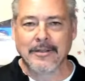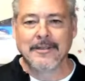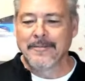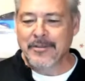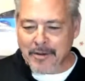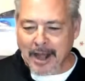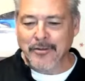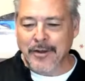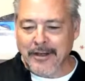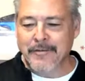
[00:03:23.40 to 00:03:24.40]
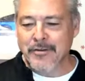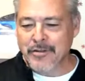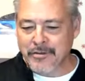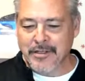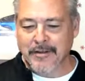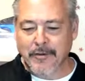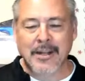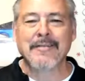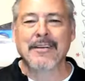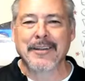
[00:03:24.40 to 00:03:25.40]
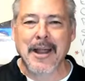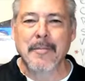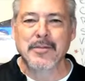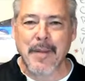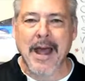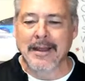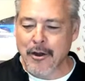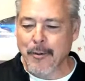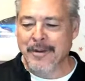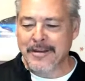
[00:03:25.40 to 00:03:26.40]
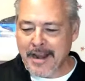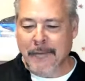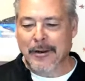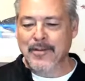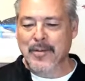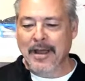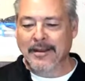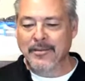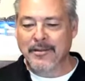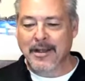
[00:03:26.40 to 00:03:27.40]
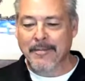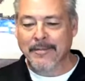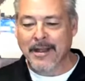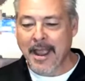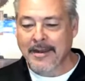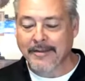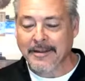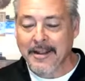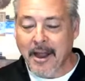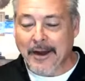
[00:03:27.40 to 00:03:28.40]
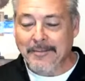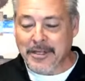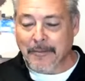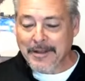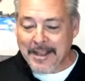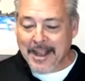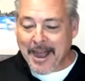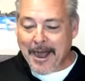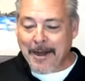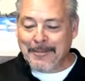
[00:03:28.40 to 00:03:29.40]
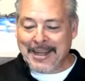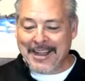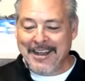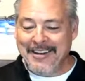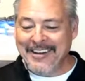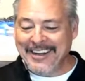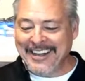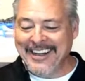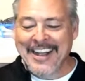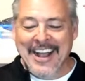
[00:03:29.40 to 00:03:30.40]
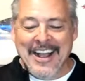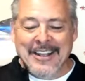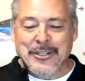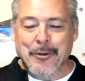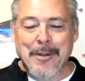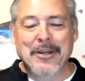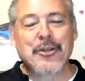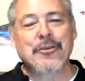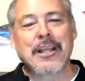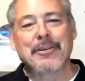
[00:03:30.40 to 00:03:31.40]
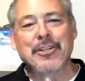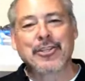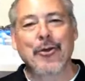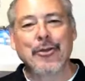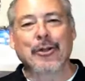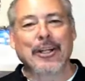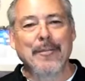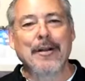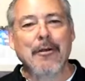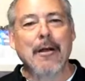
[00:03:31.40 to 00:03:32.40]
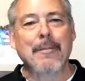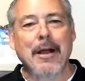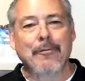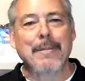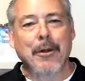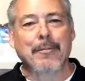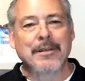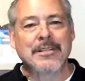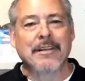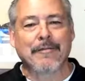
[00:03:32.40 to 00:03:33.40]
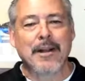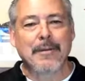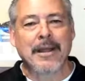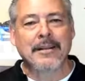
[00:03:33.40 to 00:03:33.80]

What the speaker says: do not do interviews using the phone, even if it comes back. I hope it never comes back. I hate it. All right. So, so what I'm going to do is I'm going to show you a little bit about Repurpose. A friend of mine,